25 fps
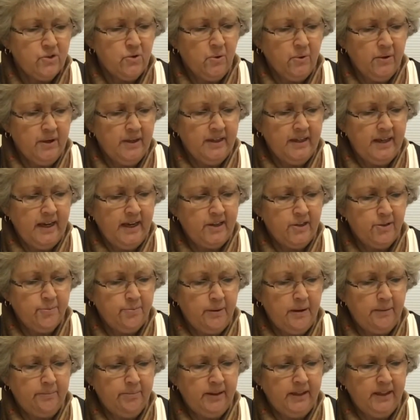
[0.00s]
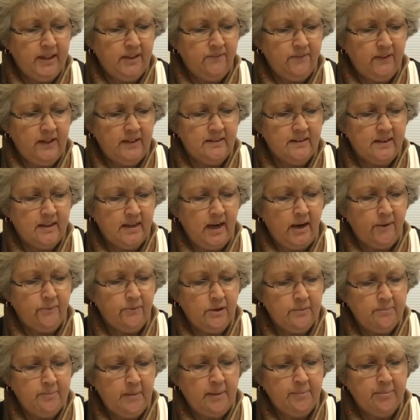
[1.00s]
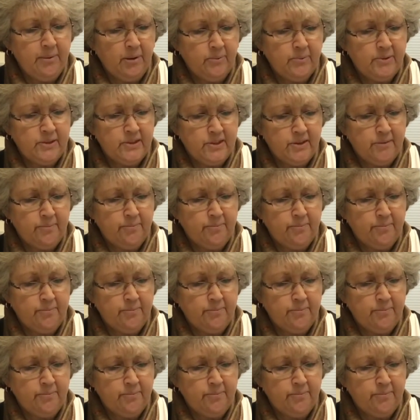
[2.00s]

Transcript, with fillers: organized public event that I remember was the